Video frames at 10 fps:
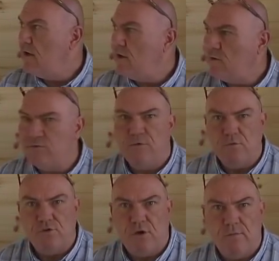and I'm full
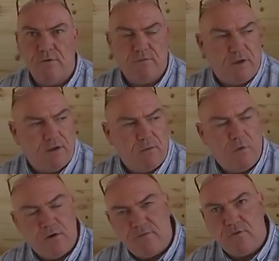time in the van, I
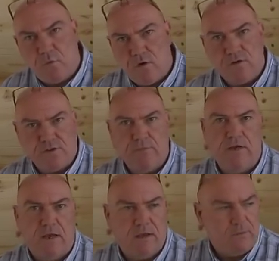won't have to work so
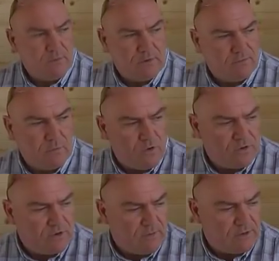many hours, I won't have to work
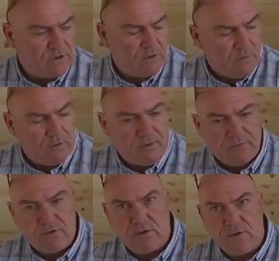so much, and I won't
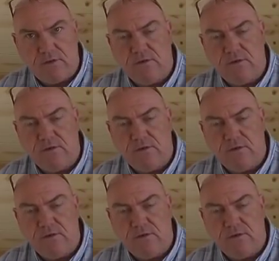have to